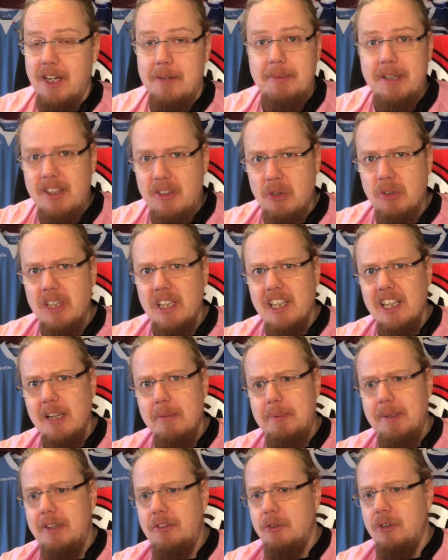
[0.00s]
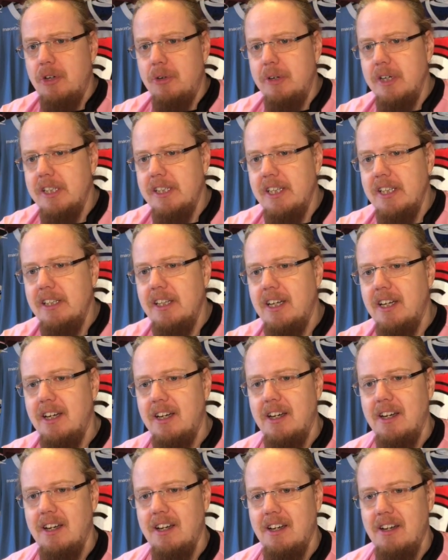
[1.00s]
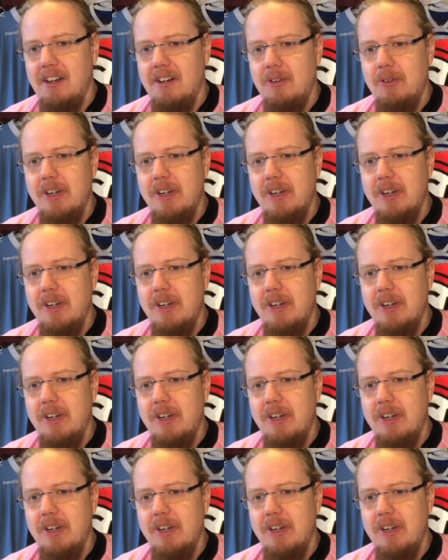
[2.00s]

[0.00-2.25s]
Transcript: I mean, it took a little bit to go, and then uh,